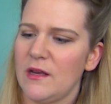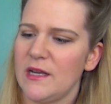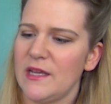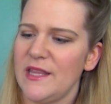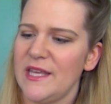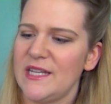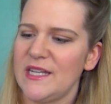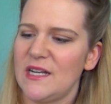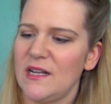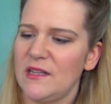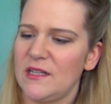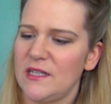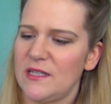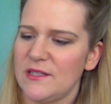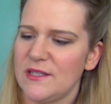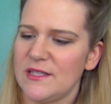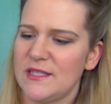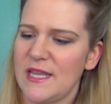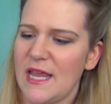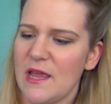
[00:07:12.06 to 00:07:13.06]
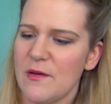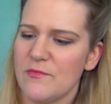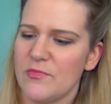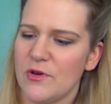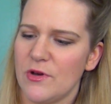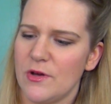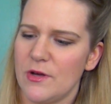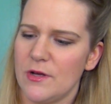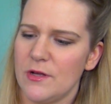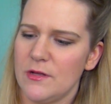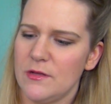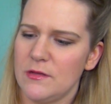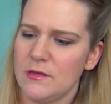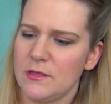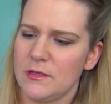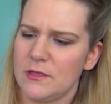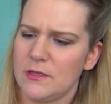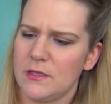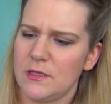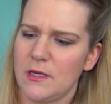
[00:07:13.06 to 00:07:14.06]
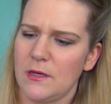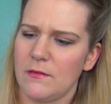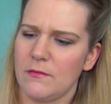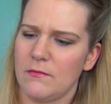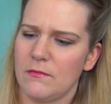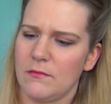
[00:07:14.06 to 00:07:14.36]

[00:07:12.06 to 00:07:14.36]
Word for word: Now they did a little sample, let's see,